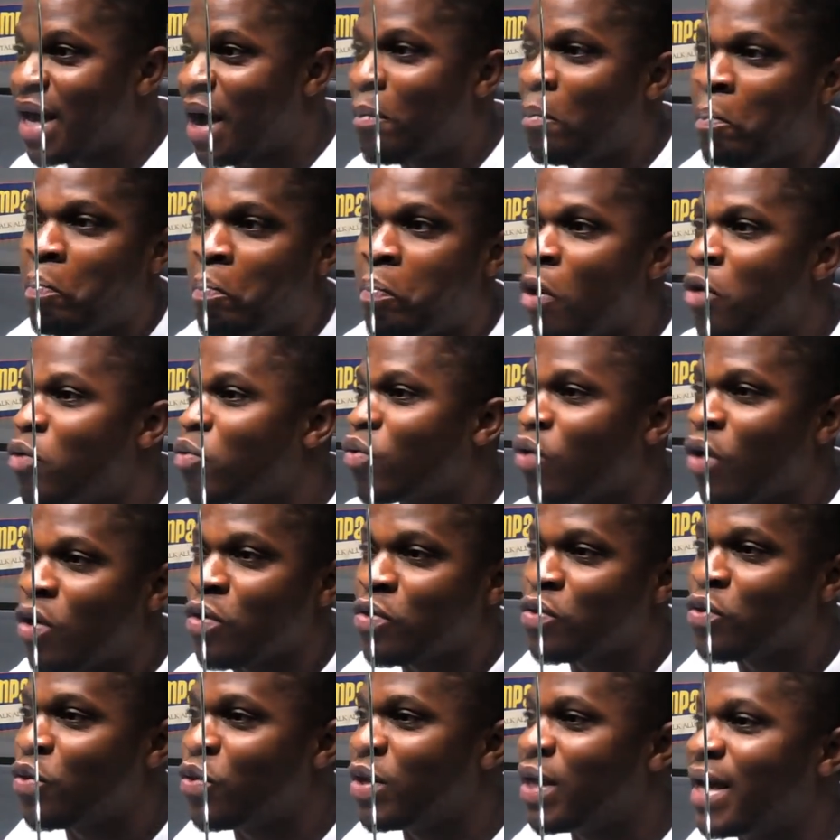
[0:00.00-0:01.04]
ya
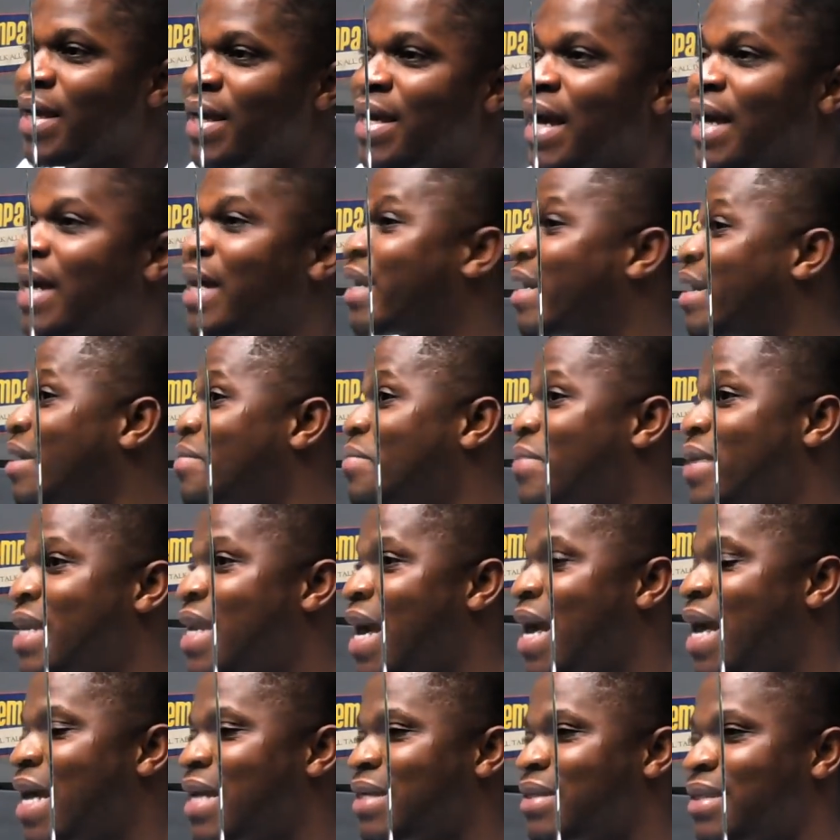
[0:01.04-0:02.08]
bokrono, ya
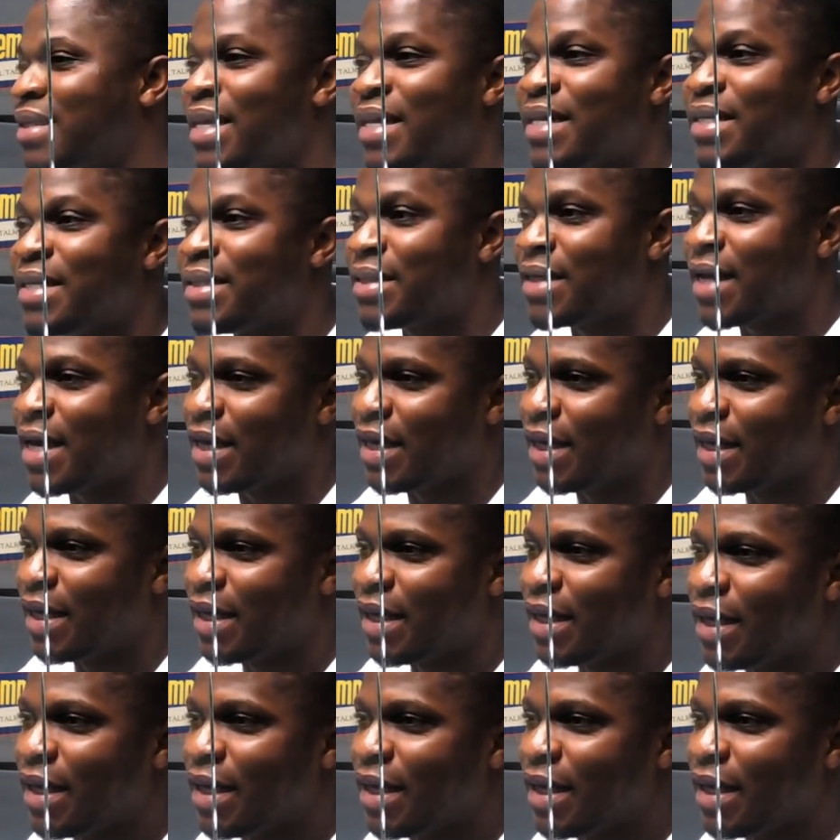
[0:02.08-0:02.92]
criminals, ye say.